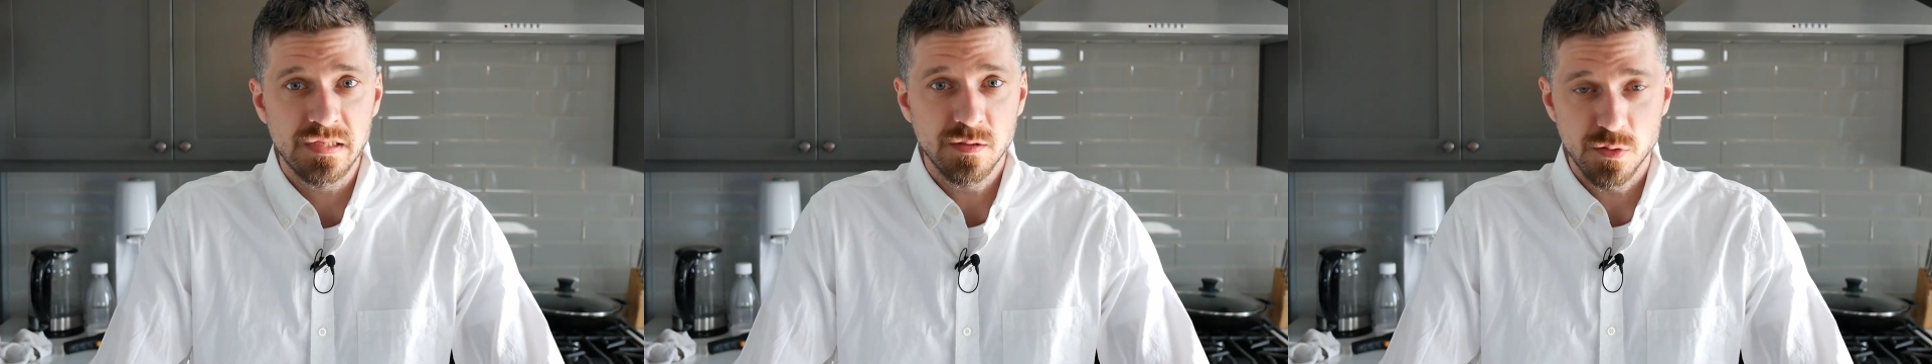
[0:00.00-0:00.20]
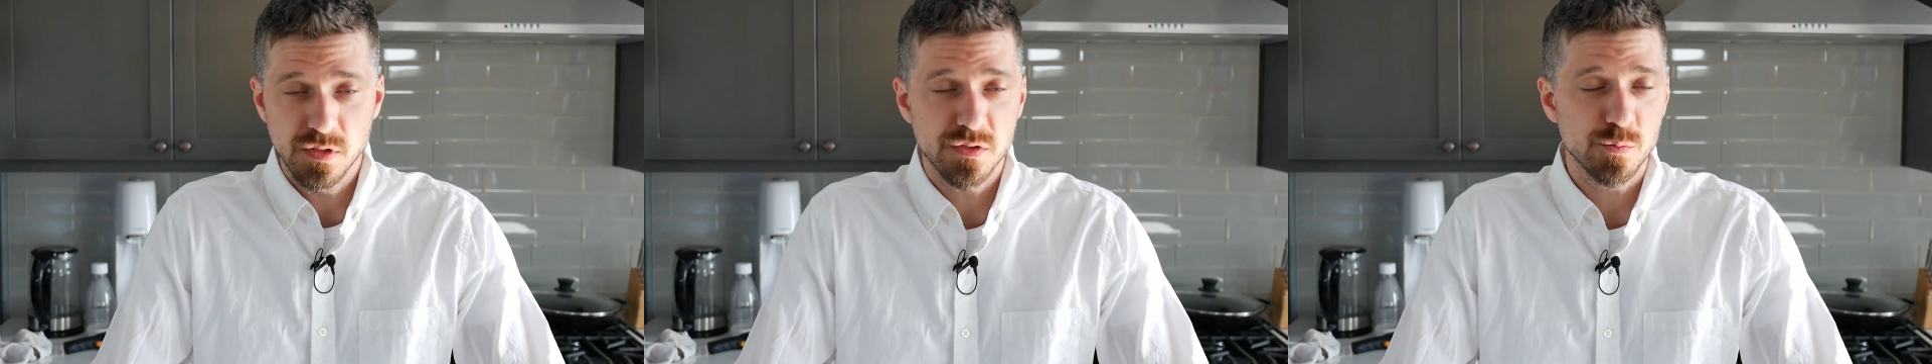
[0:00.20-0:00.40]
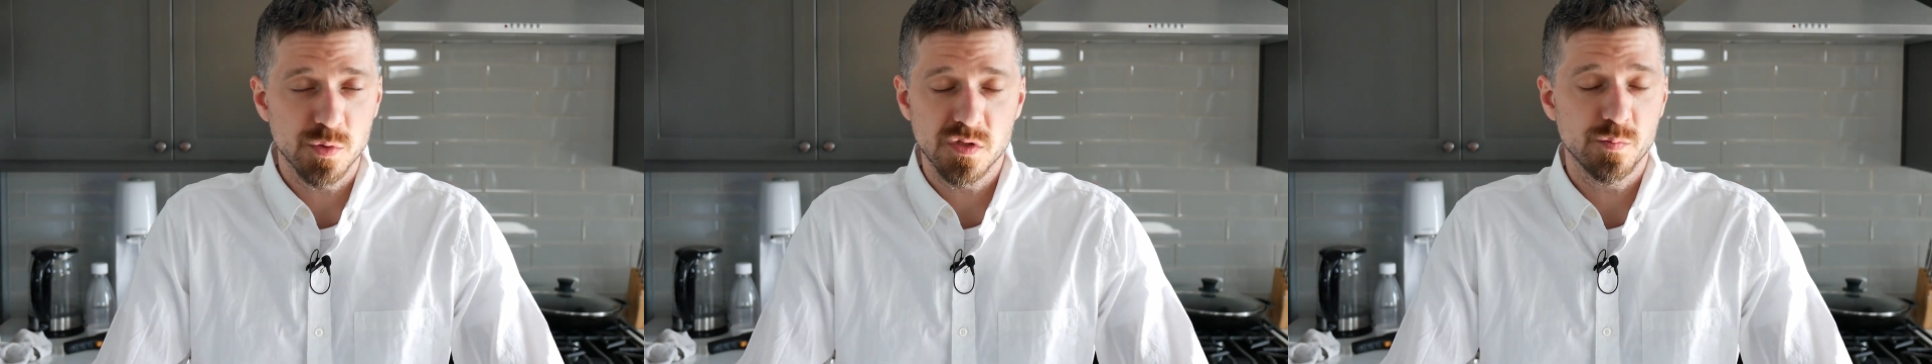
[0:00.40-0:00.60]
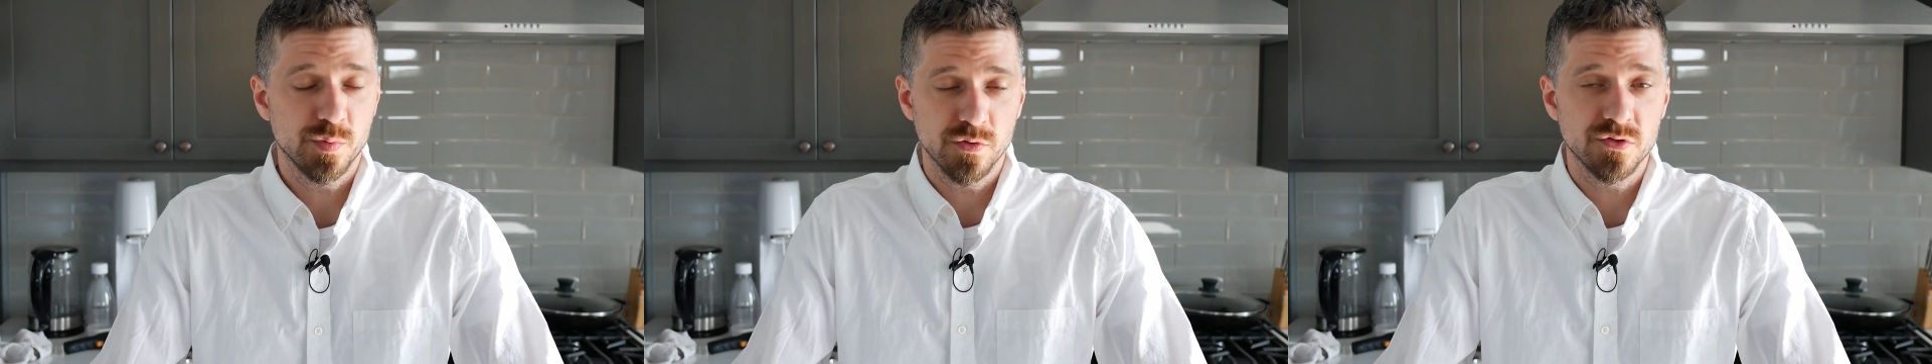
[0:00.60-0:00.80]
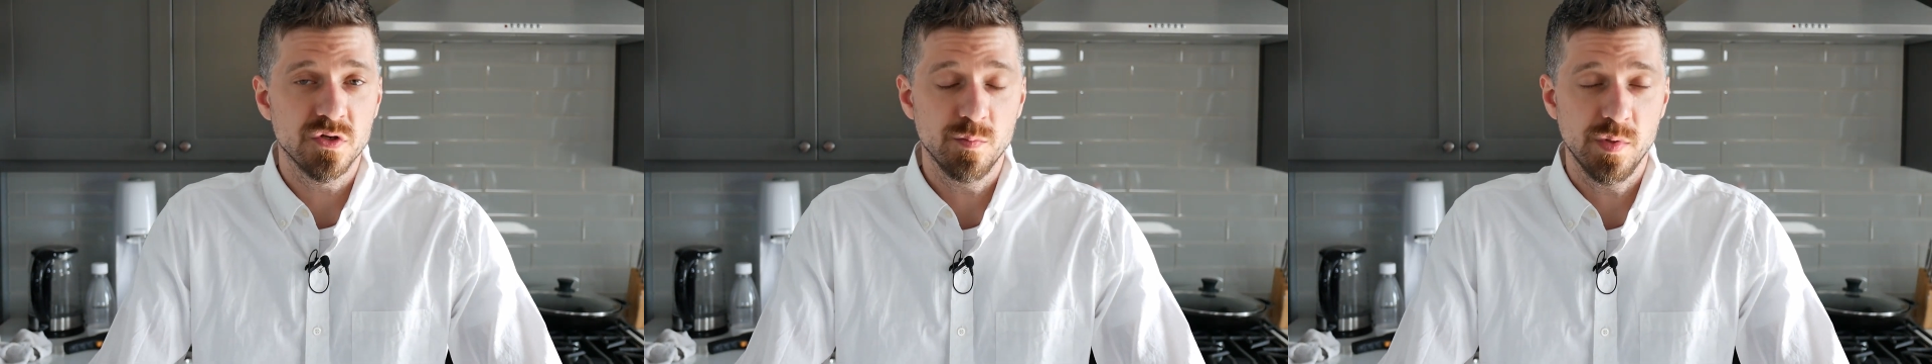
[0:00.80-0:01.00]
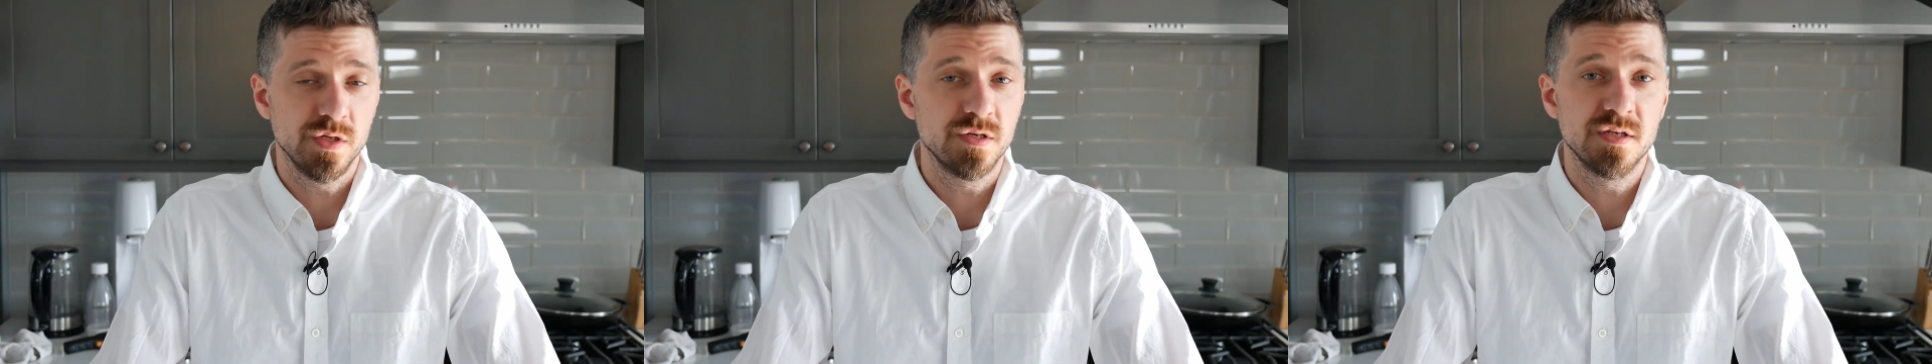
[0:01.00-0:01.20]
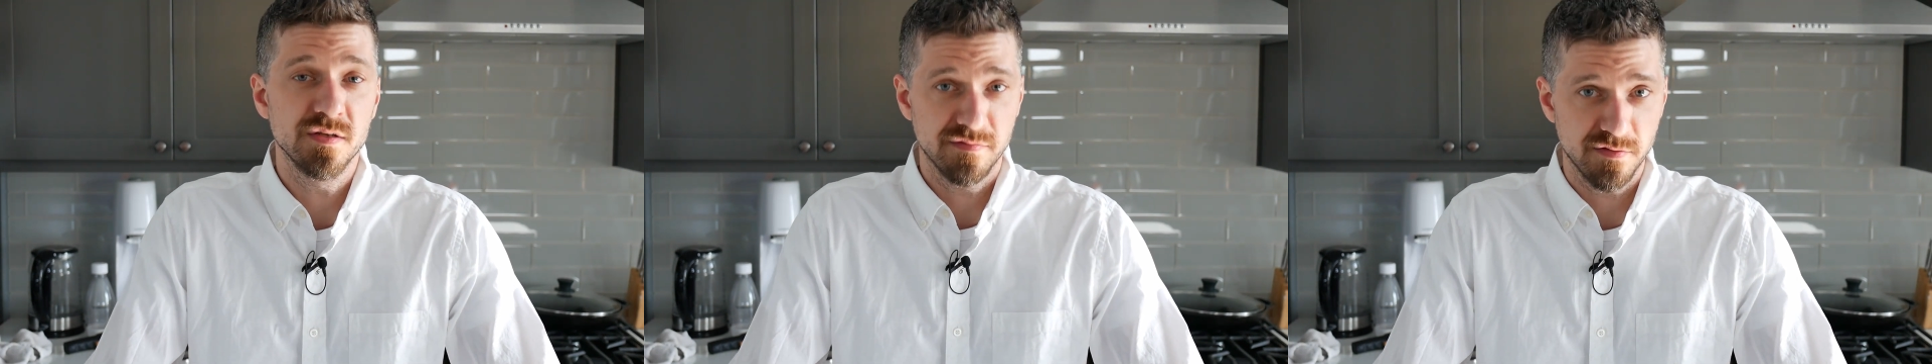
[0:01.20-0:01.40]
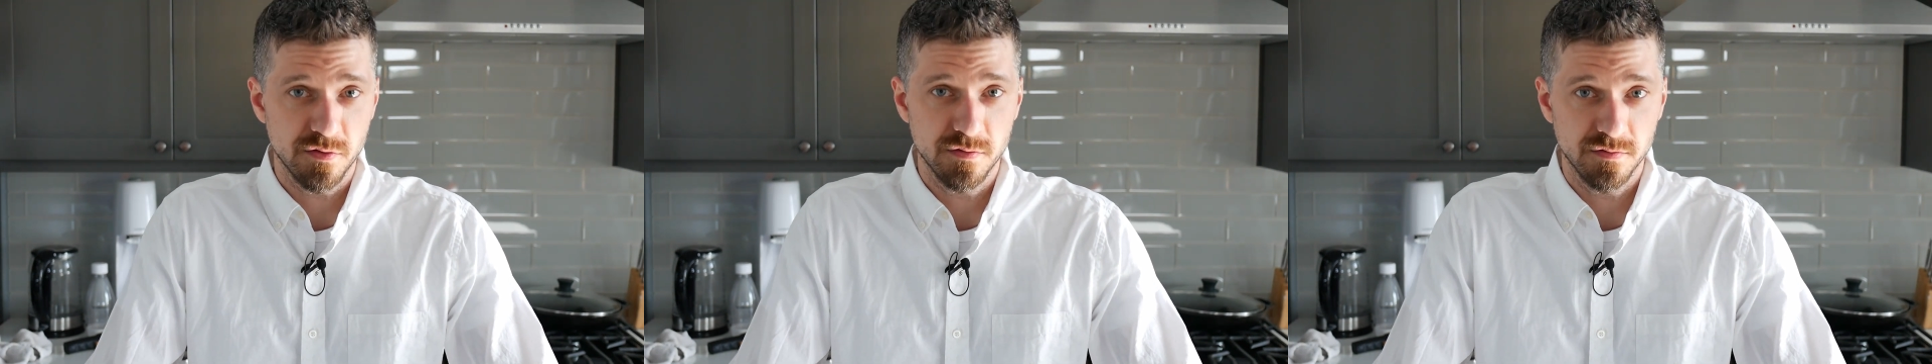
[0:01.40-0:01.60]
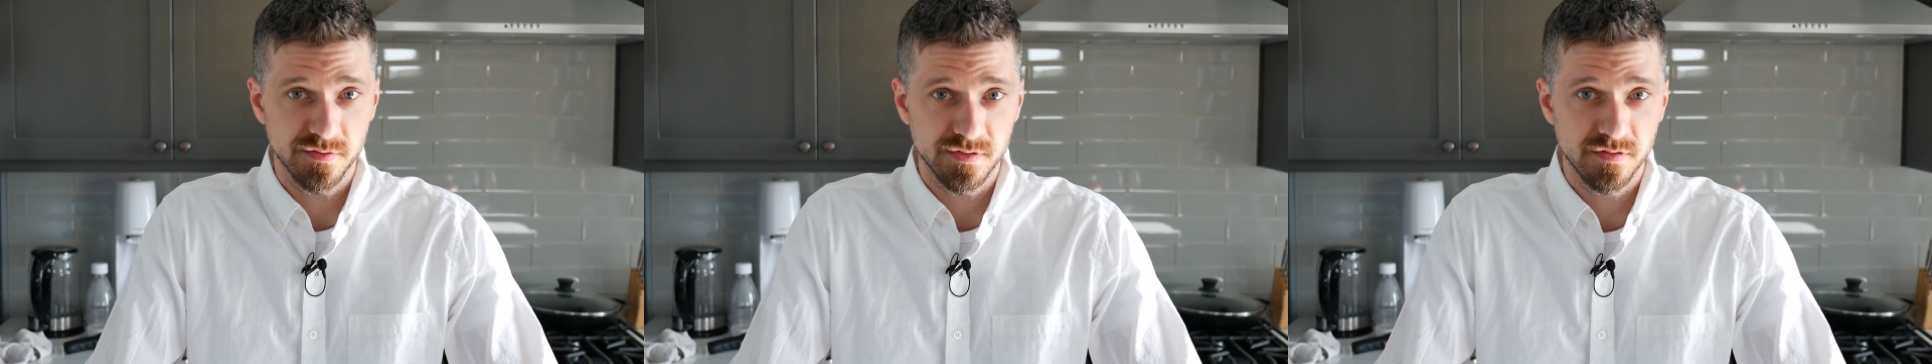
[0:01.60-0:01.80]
This was supposed to be difficult